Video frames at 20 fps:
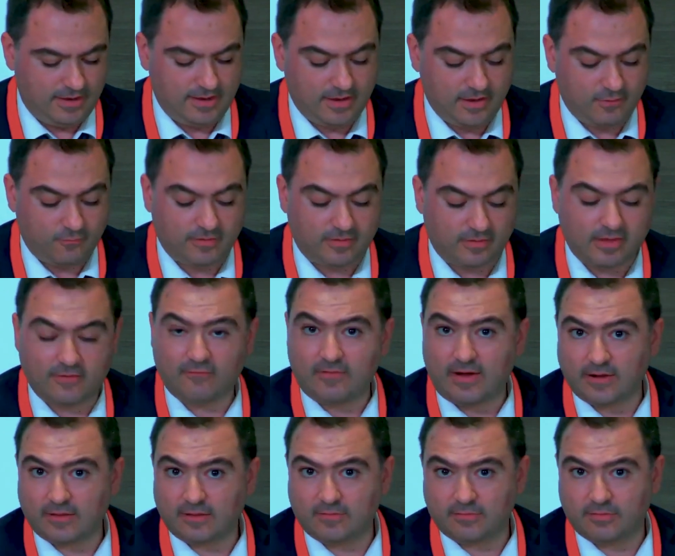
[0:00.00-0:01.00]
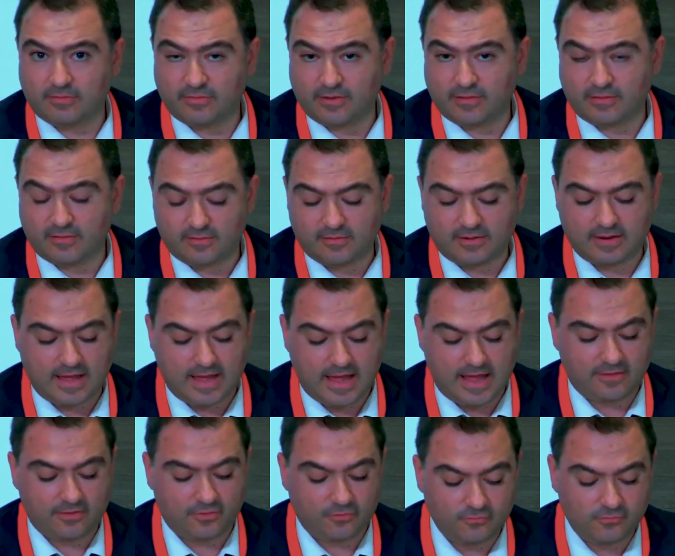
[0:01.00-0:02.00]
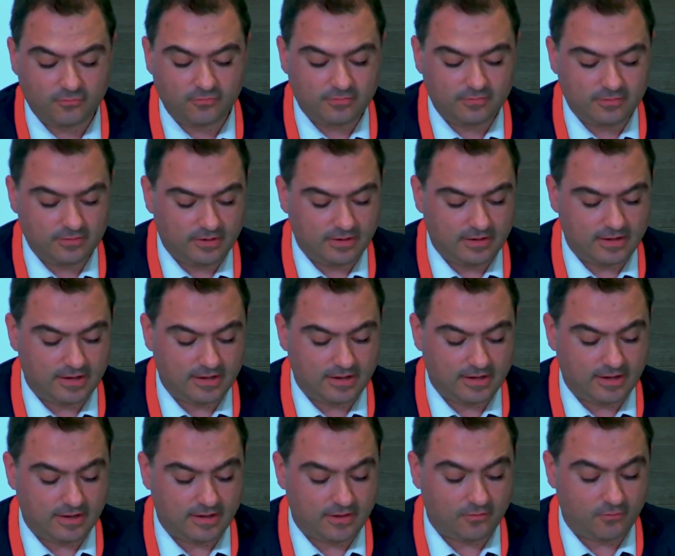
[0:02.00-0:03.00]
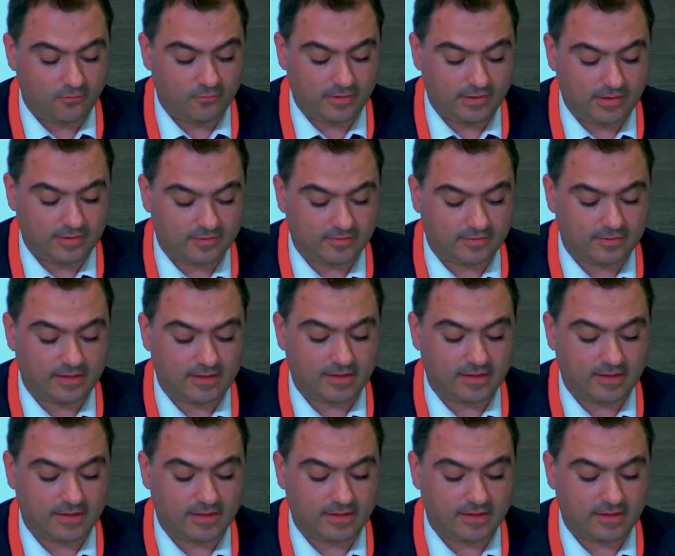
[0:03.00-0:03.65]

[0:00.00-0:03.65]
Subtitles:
we have Article 33A2, which